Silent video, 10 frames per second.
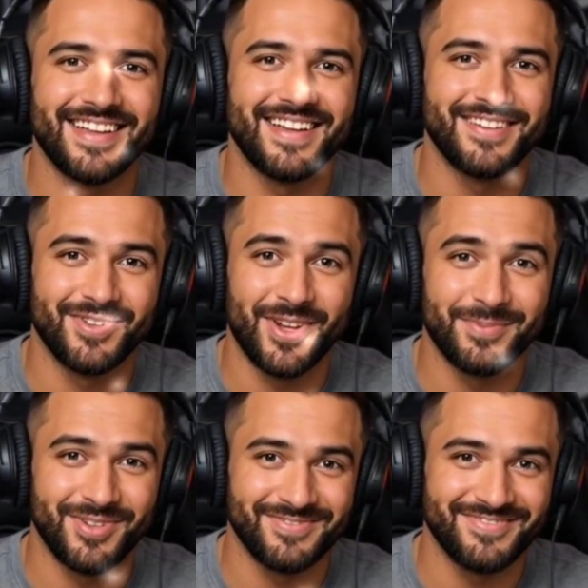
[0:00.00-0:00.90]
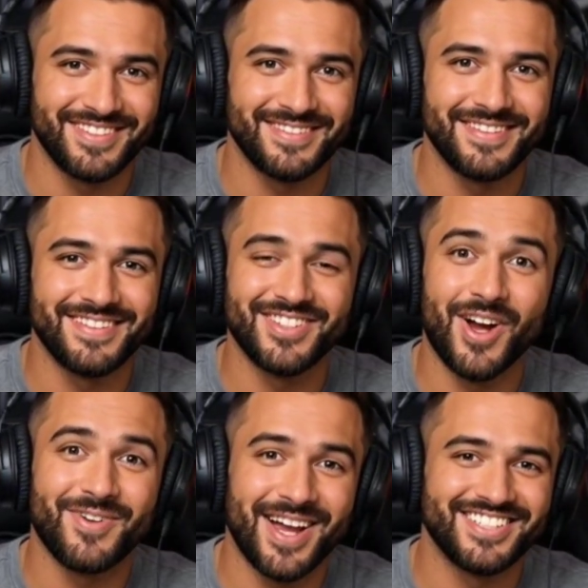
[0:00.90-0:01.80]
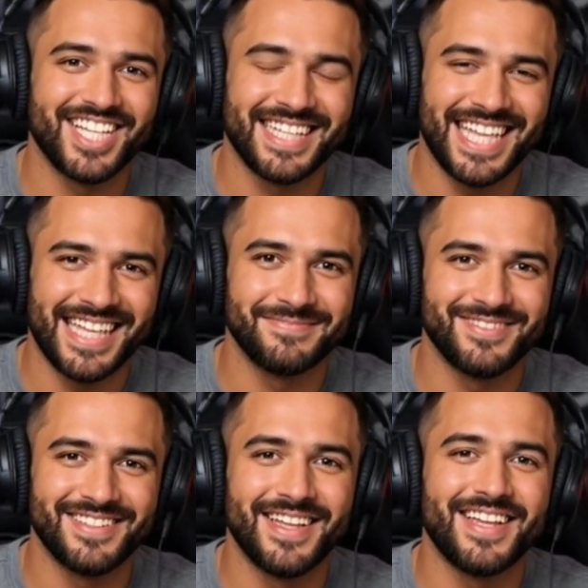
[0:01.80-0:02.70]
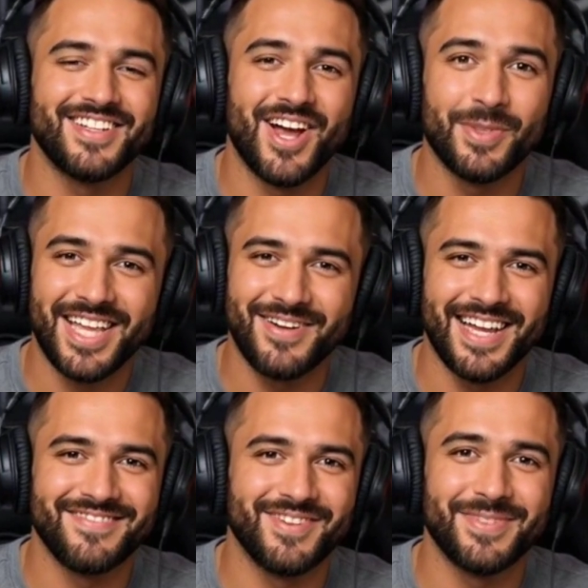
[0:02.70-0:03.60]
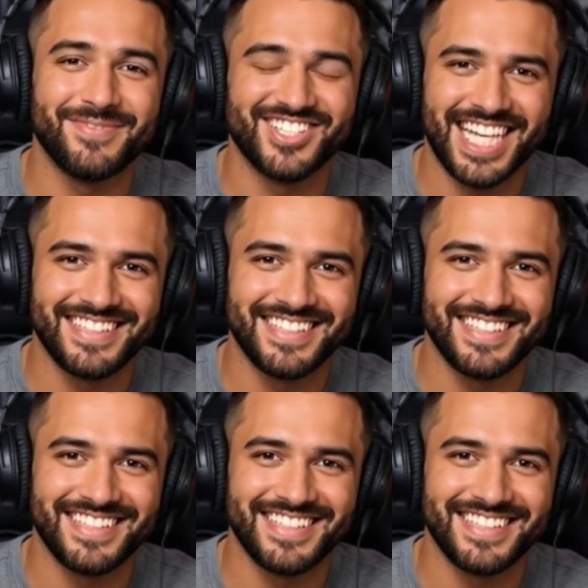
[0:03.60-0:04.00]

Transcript: you're approved. No credit check games. No wondering if you'll be rejected